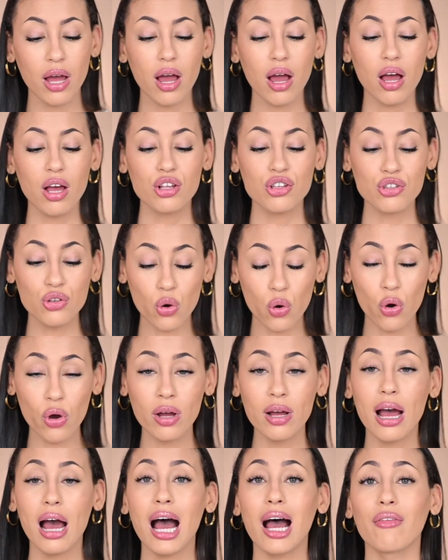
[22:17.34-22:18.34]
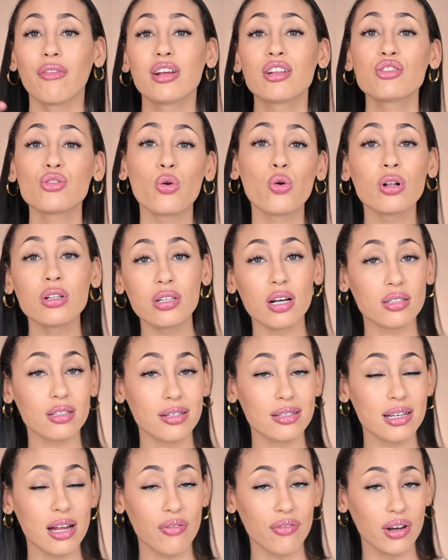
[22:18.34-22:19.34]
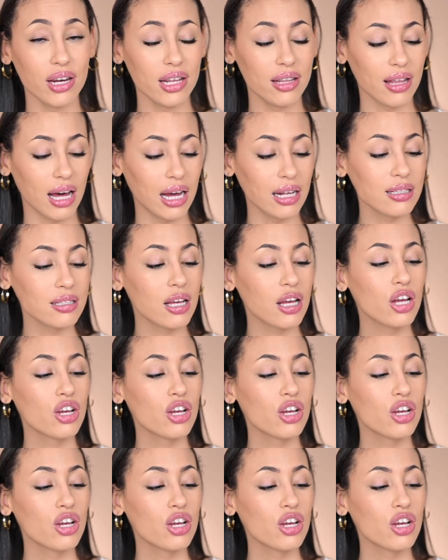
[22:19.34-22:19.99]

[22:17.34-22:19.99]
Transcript: So, having told Dr. Stephanie that,